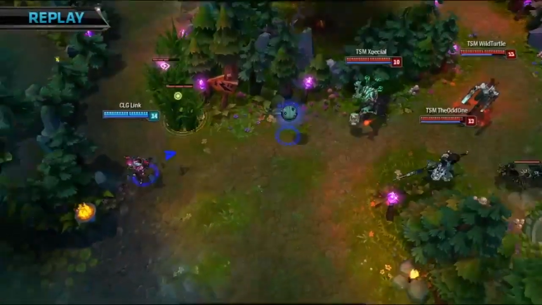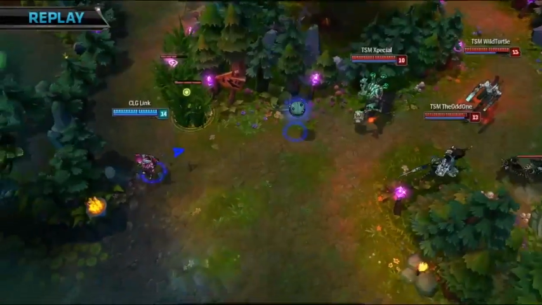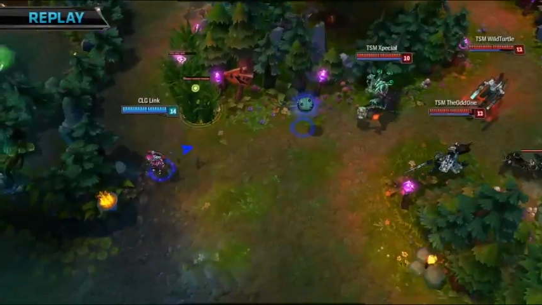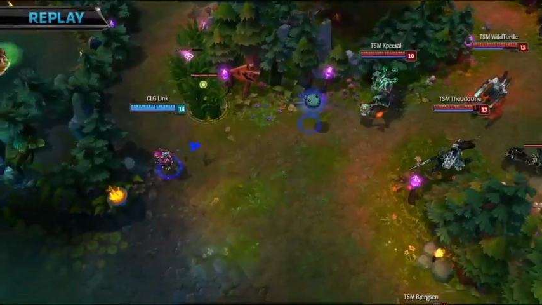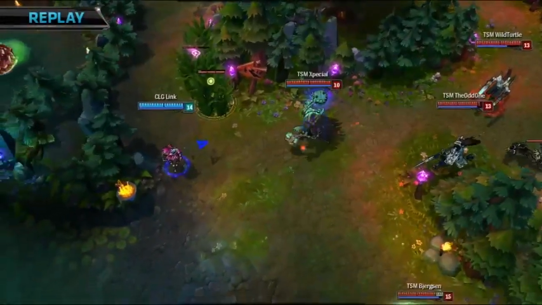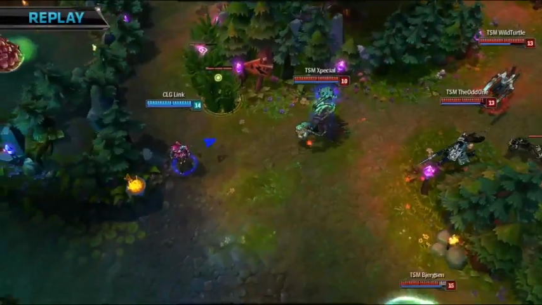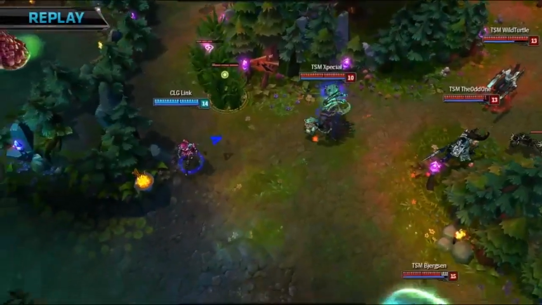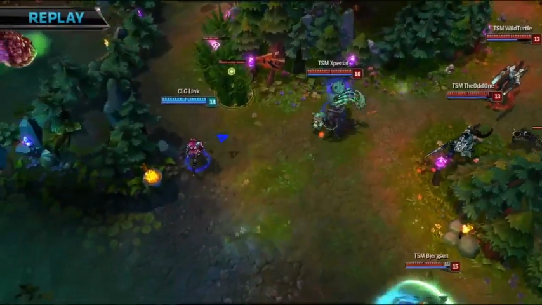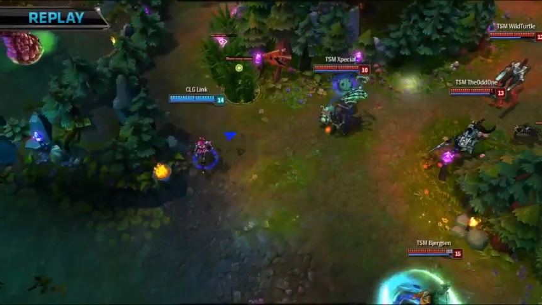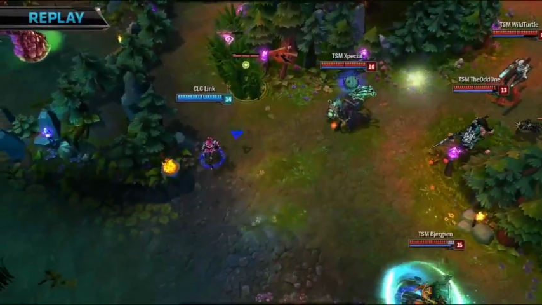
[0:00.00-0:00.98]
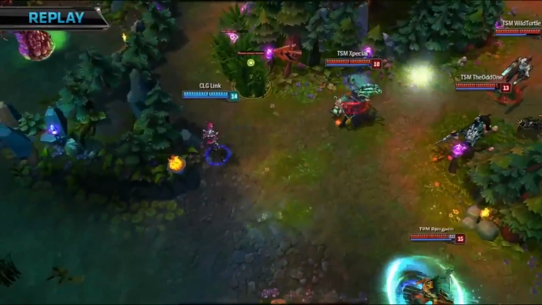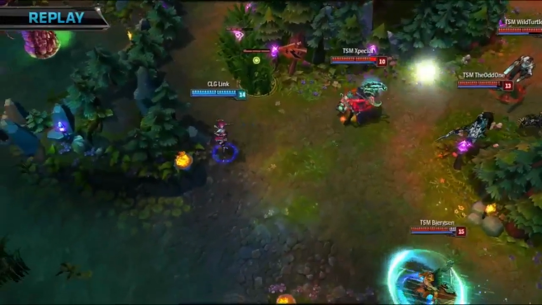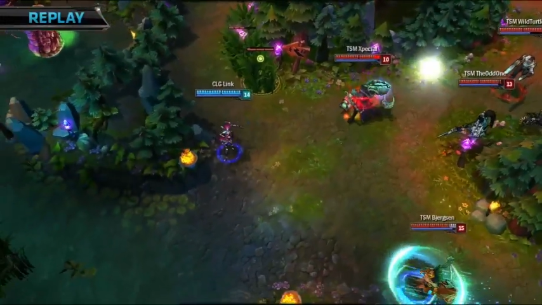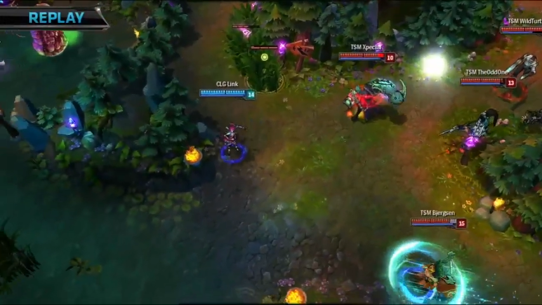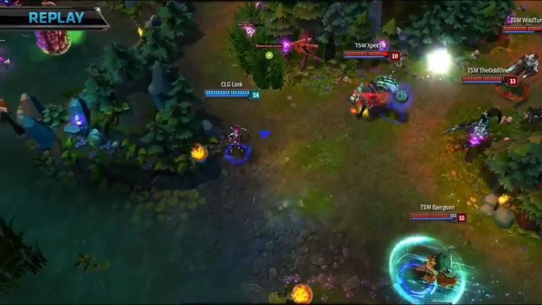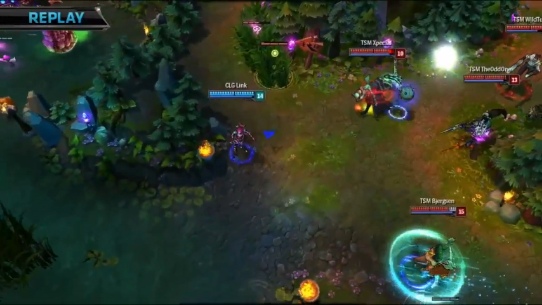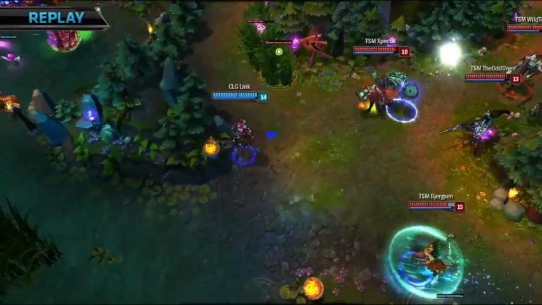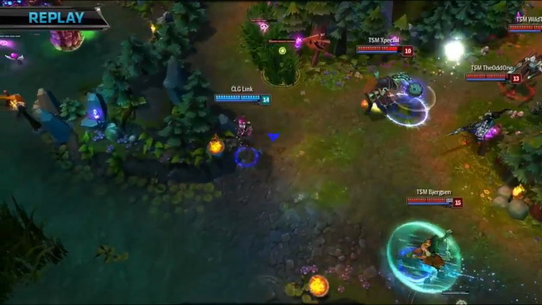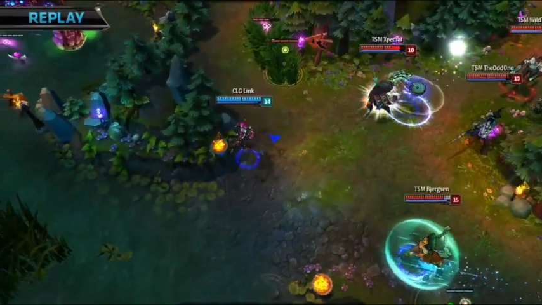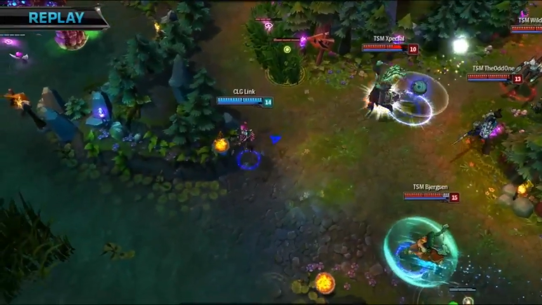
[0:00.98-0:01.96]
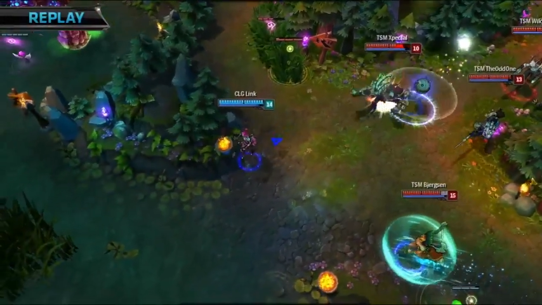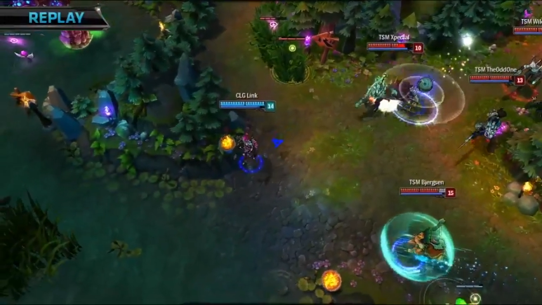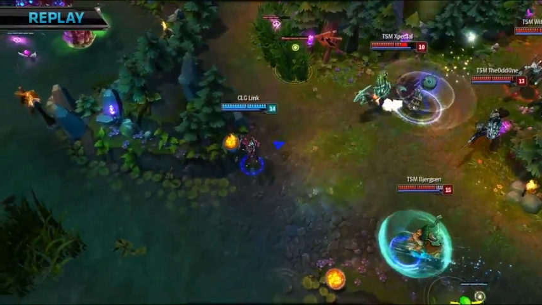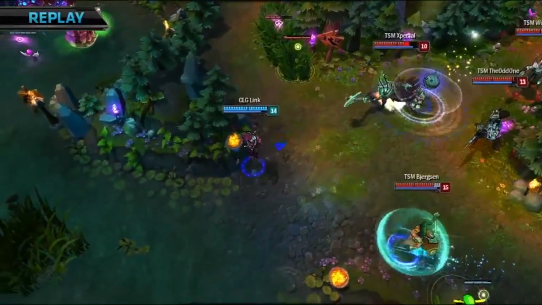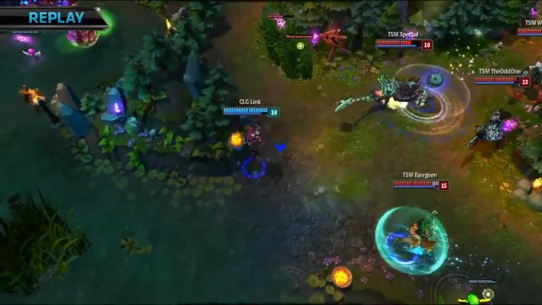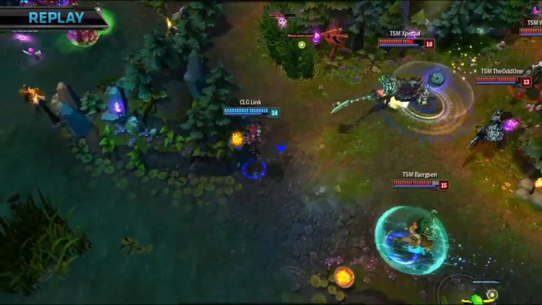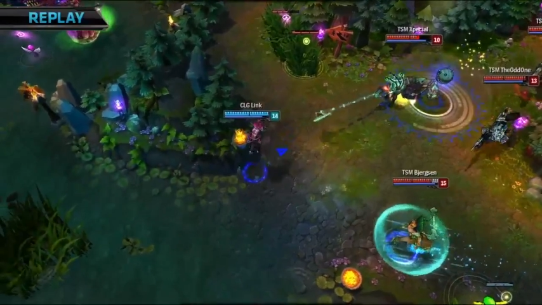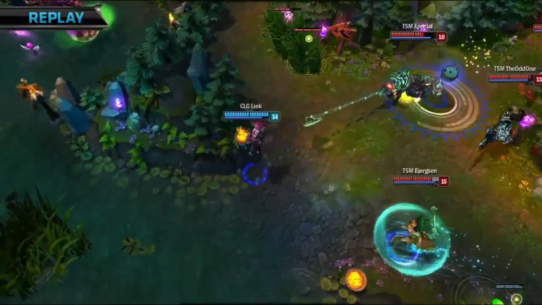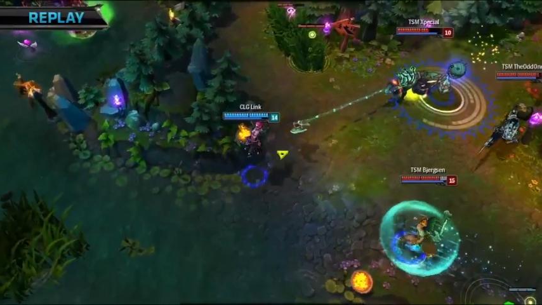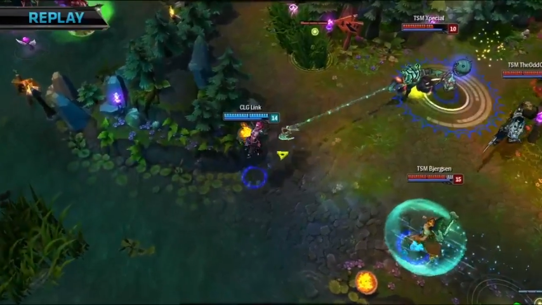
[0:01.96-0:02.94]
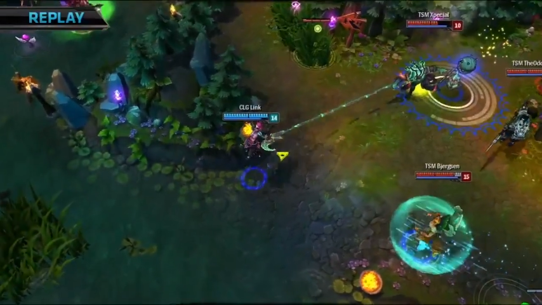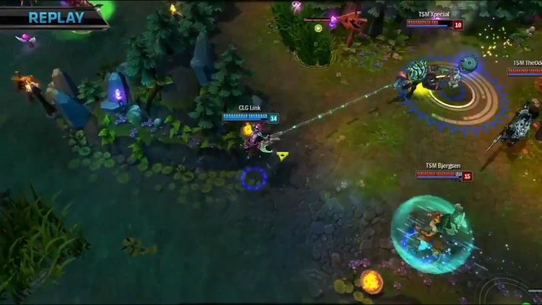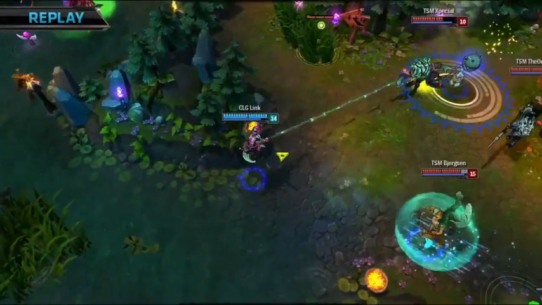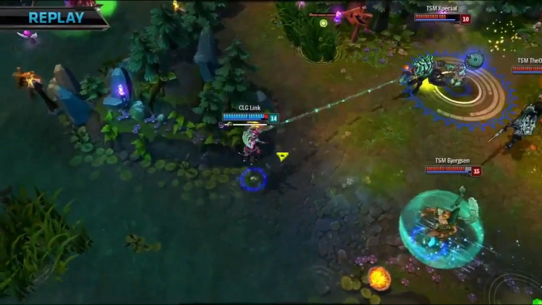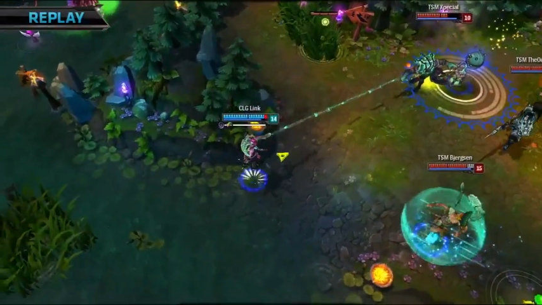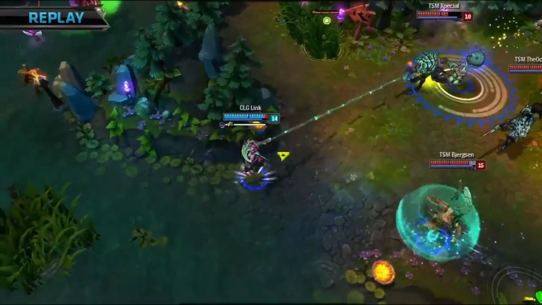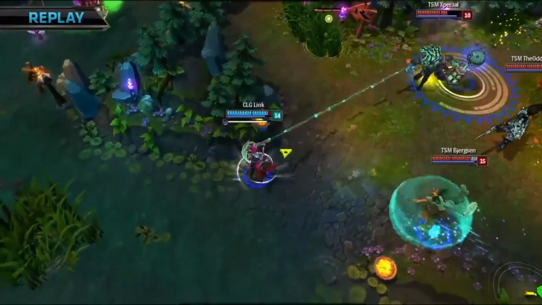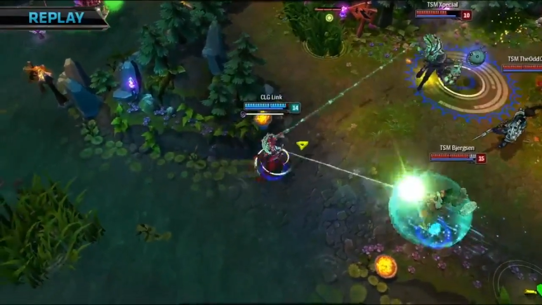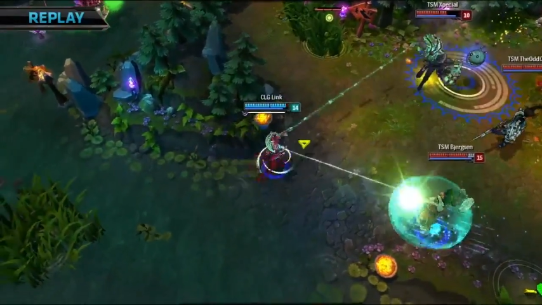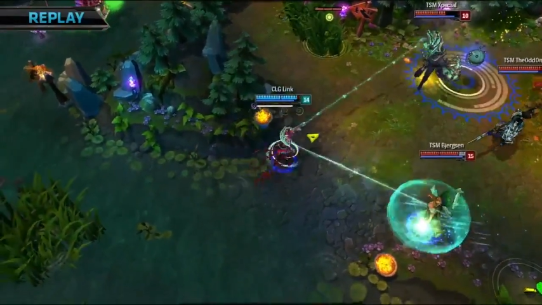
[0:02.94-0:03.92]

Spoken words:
No face is visible, so there are no lips to read.